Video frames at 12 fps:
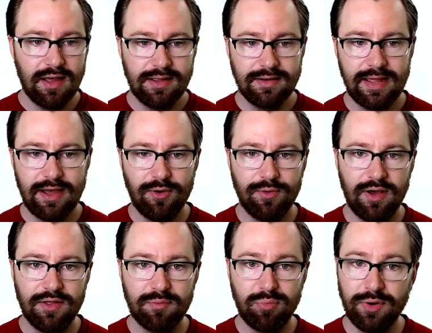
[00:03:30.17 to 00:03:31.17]
now,
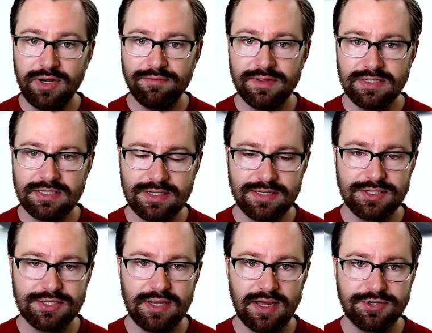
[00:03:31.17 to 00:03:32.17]
the point of this
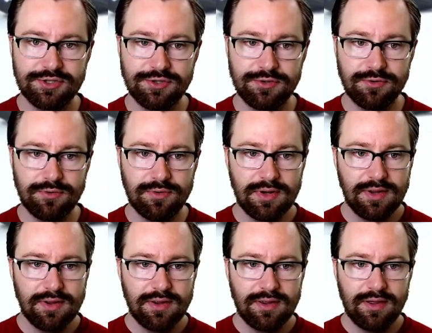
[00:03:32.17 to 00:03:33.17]
is to
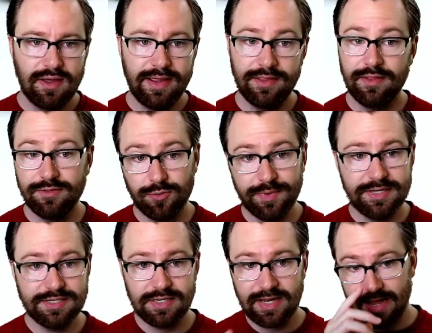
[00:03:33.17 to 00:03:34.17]
uh, and then the
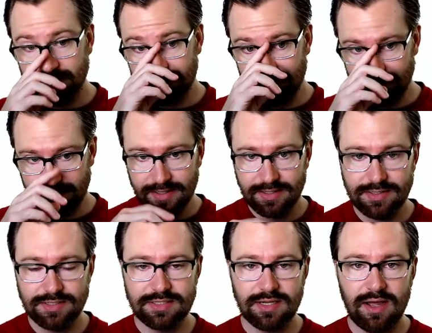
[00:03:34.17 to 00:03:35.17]
reason NASA
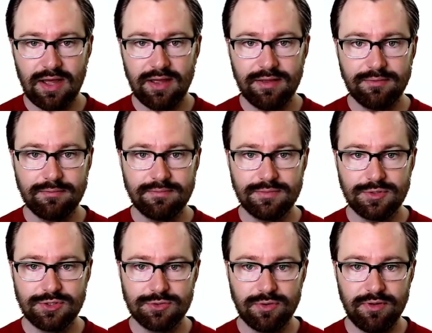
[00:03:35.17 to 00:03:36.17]
is uh,
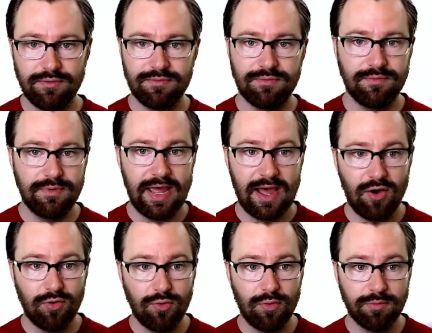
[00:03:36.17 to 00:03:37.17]
sort of
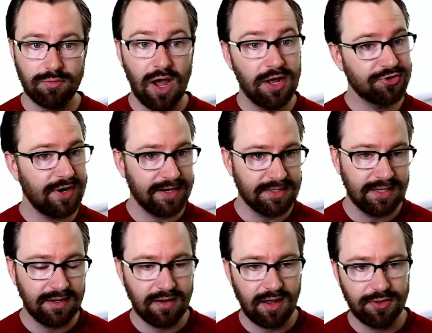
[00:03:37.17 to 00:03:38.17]
now
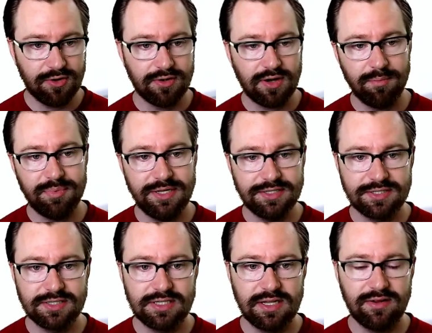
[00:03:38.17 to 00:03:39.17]
contracting other companies to
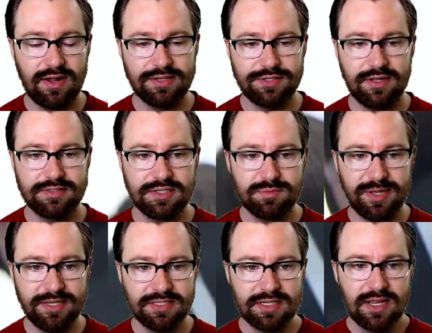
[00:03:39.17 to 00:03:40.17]
send their astronauts to
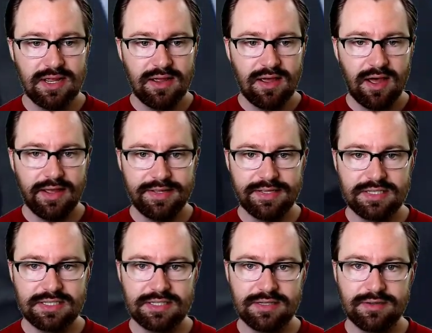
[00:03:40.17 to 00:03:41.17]
space uh,
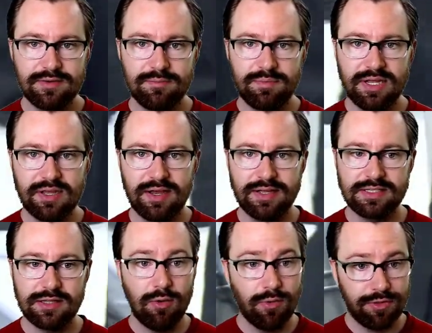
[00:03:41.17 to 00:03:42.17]
is because
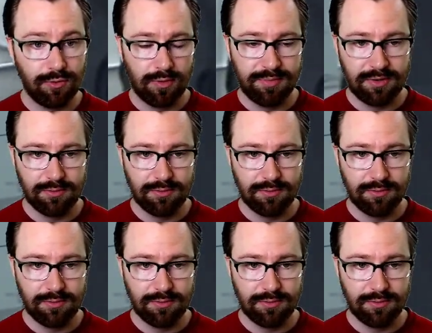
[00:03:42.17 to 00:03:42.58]
low Earth orbit,